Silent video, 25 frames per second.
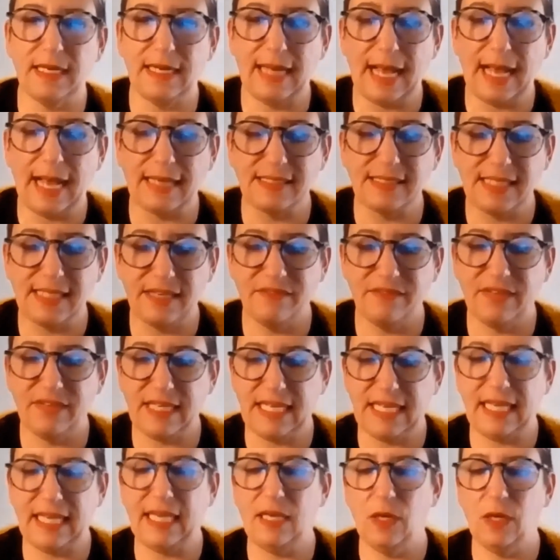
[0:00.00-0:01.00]
and
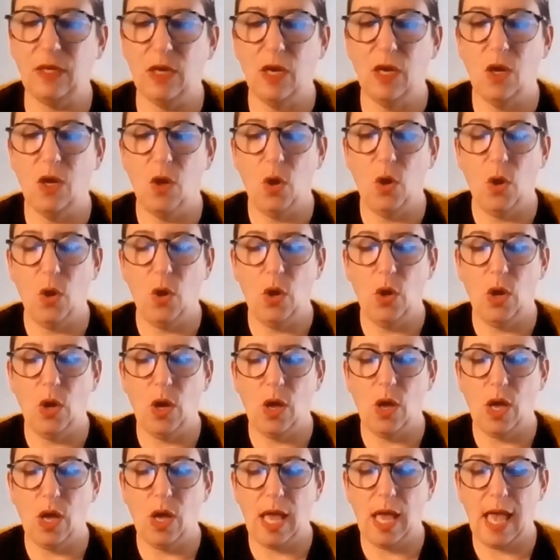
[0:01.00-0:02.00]
activity,
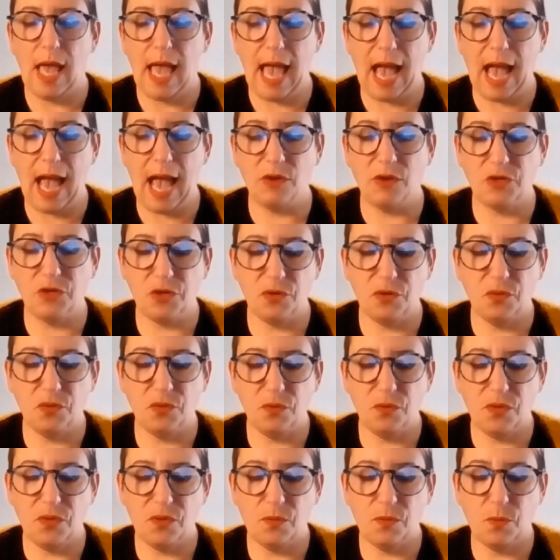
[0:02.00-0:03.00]
how do
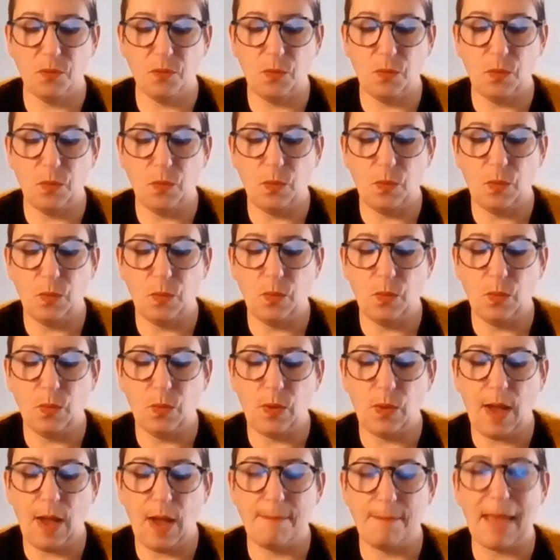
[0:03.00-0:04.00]
you
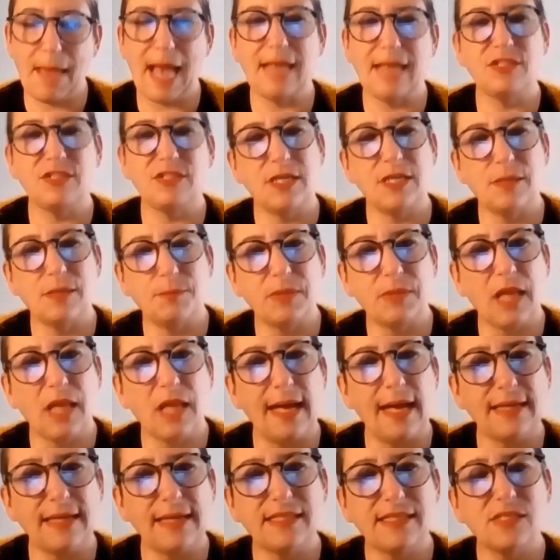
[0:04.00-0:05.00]
imagine
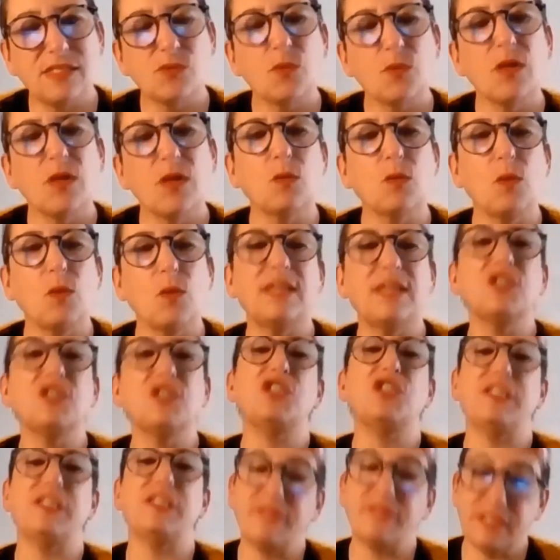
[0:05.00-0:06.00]
applying this work? What has
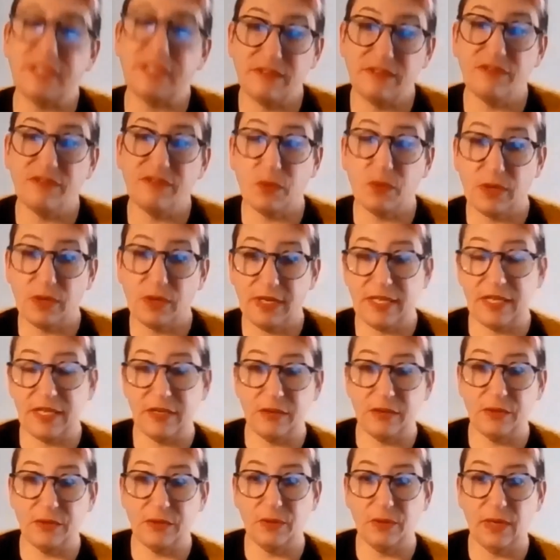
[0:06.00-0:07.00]
shifted for
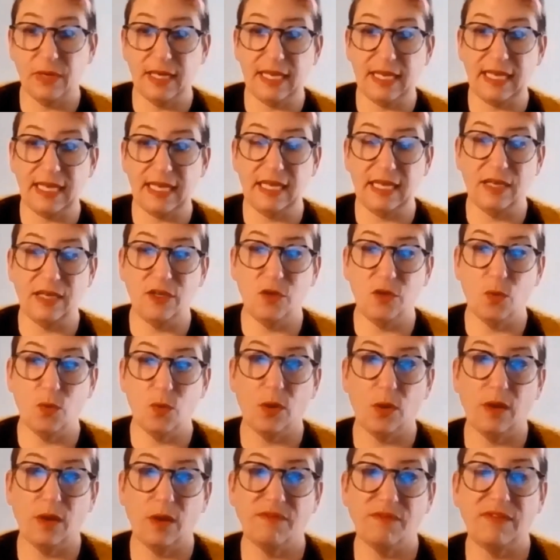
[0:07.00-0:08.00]
you in
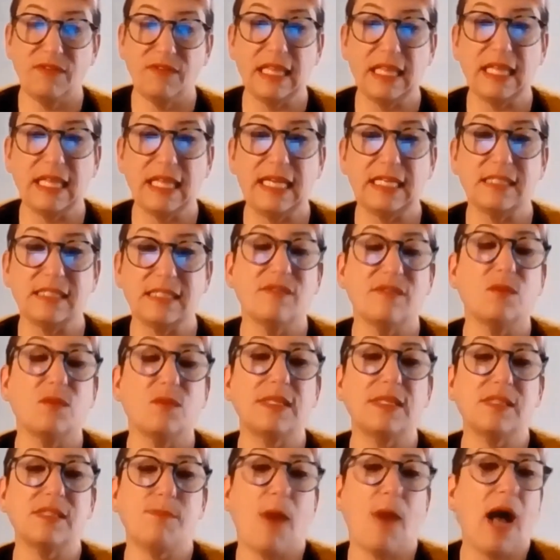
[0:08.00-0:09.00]
your feelings of
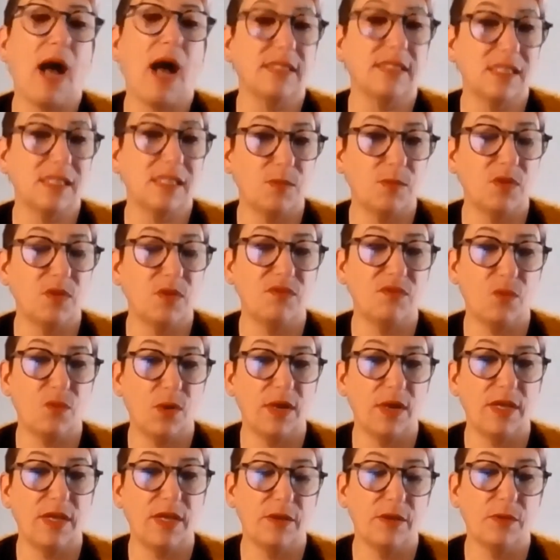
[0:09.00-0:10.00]
what's possible
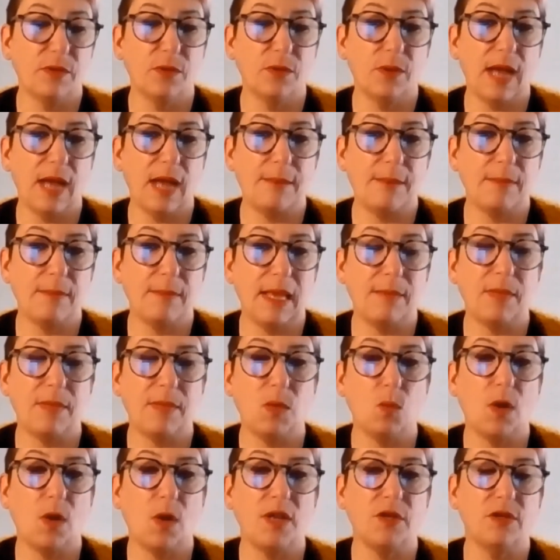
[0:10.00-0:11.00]
for you, and maybe
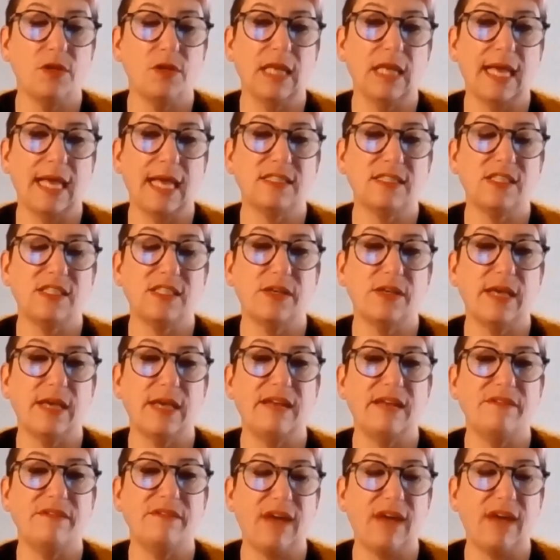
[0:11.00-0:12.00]
what you'd like to
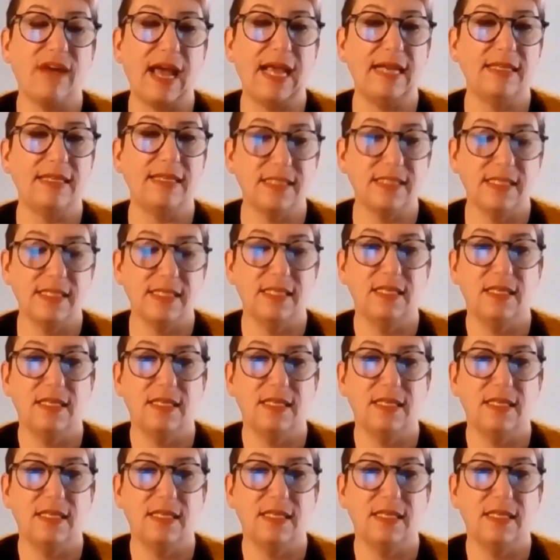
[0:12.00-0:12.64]
invite